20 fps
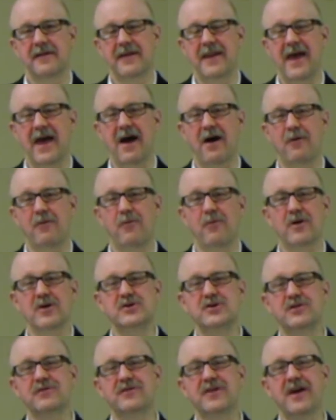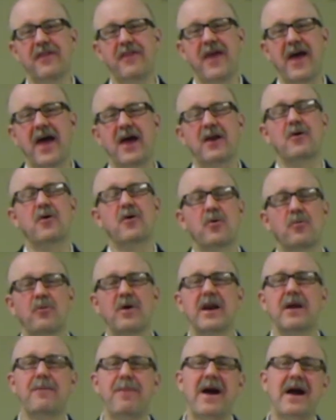Now, once you've done that,
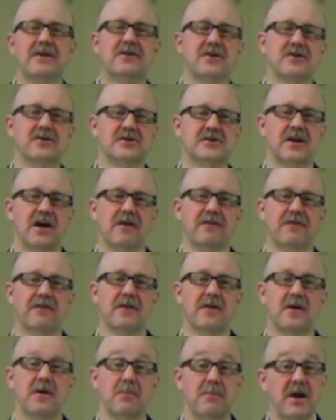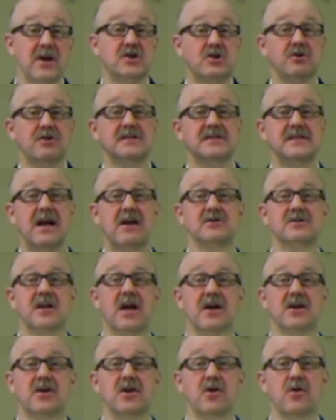read it back to yourself. Make sure it sounds
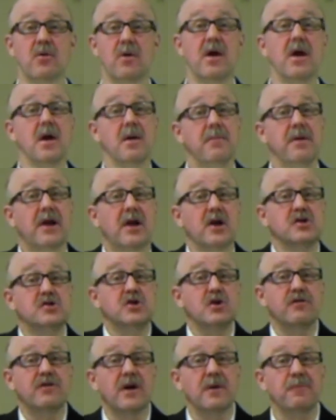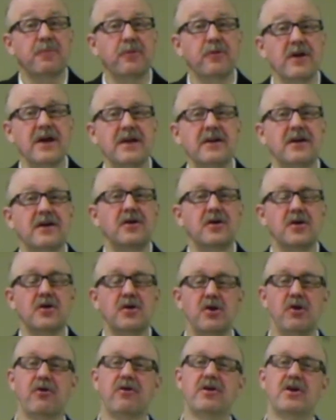like you, because you've completed
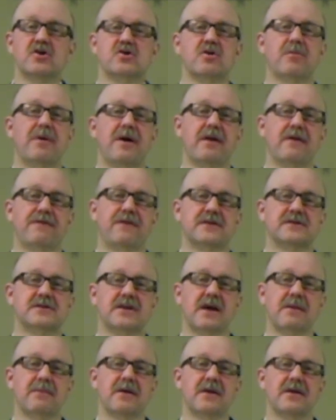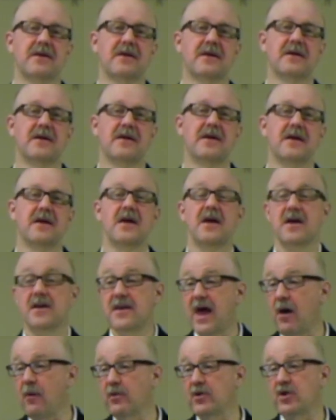your initial benefit statement.
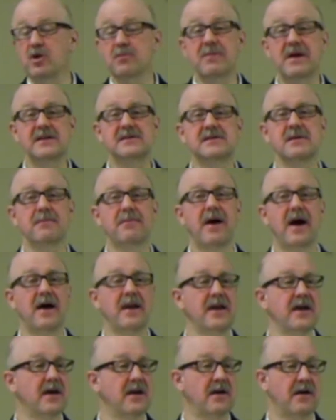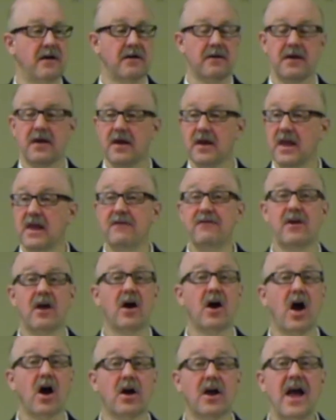Now, when you meet somebody at even
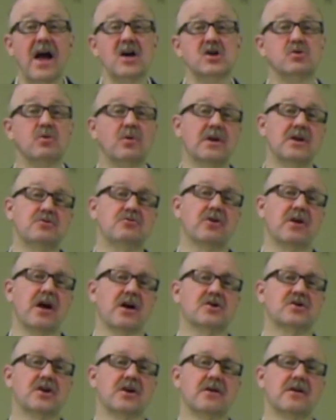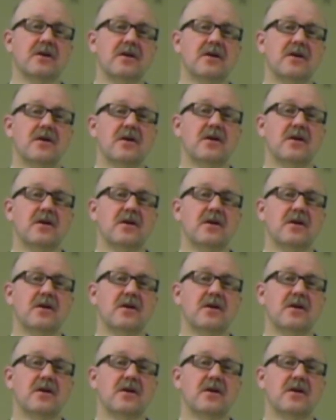a casual introduction,